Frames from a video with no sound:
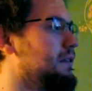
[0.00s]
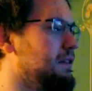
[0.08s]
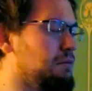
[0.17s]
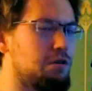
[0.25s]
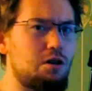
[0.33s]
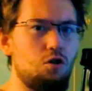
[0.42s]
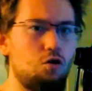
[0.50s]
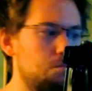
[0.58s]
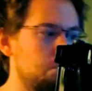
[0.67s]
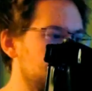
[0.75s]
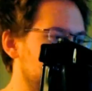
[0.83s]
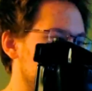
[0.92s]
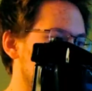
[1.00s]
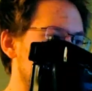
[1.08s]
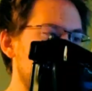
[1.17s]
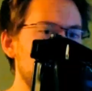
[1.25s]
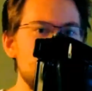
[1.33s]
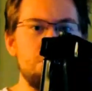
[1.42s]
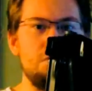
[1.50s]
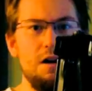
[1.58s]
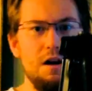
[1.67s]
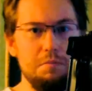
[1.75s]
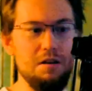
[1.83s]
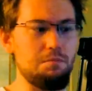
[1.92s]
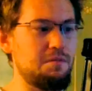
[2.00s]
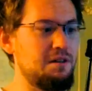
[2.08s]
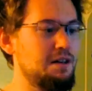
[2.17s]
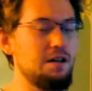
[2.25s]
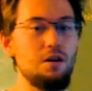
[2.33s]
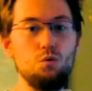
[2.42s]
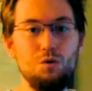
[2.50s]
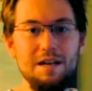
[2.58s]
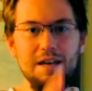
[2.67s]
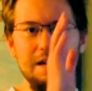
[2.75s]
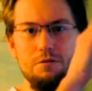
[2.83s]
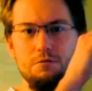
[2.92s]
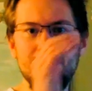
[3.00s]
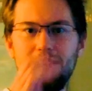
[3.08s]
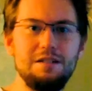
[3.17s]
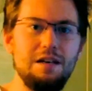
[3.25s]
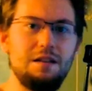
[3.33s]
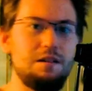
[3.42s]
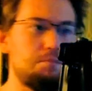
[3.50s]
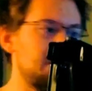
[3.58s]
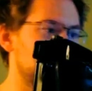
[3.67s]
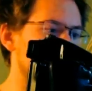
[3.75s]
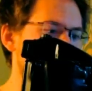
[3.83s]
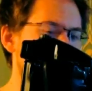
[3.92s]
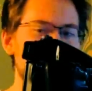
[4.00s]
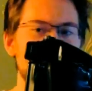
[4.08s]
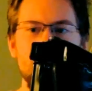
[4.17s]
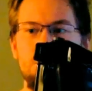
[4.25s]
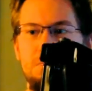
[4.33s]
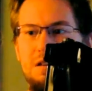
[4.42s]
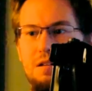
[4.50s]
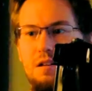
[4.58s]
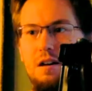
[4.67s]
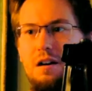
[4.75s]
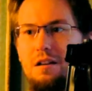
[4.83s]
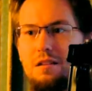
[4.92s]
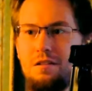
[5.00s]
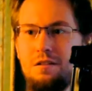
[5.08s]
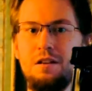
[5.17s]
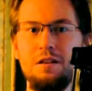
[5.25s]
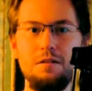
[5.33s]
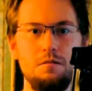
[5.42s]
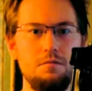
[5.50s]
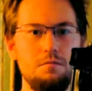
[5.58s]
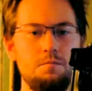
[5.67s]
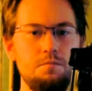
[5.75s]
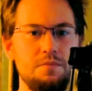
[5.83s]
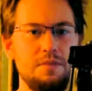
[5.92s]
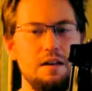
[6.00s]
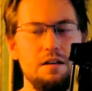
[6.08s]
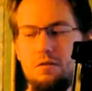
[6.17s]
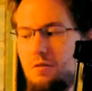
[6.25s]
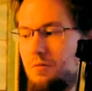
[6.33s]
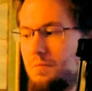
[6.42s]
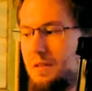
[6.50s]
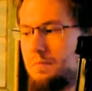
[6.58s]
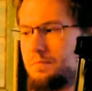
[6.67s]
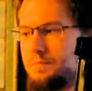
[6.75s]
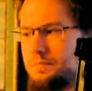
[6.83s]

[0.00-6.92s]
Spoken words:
There we go, but we have a problem. We can't really take the picture like this because, excuse me,